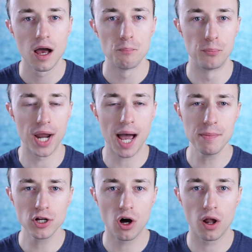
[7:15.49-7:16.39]
but I'm
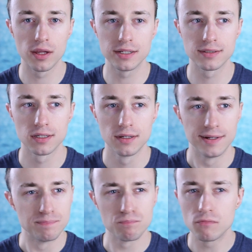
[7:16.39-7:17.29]
going to call it
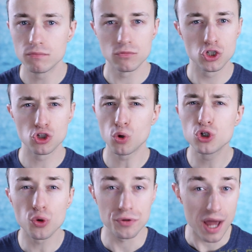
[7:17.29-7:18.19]

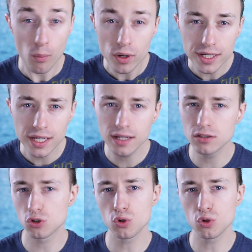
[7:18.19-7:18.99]
social networking.